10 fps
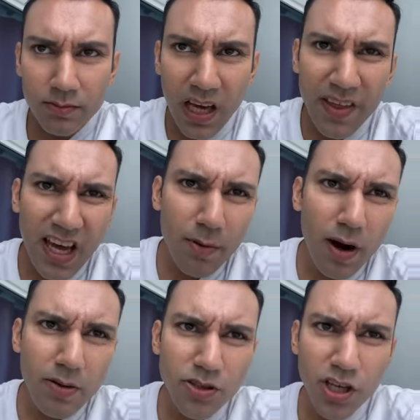And they come
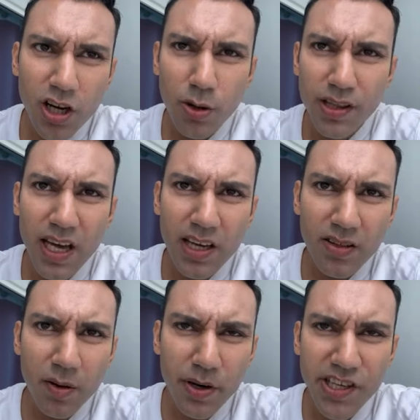around you and they,
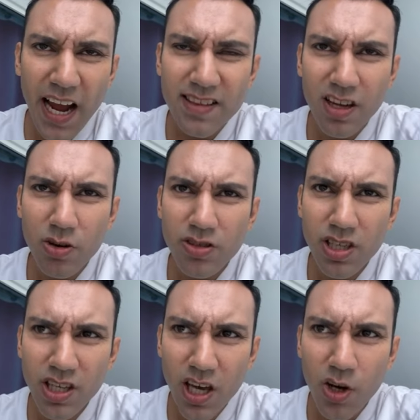they project that
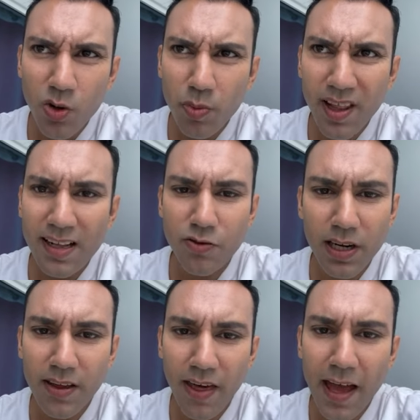onto you, but that's
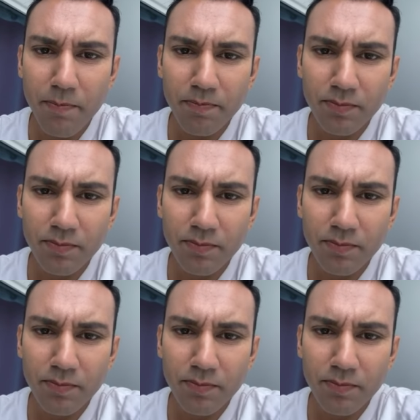really them.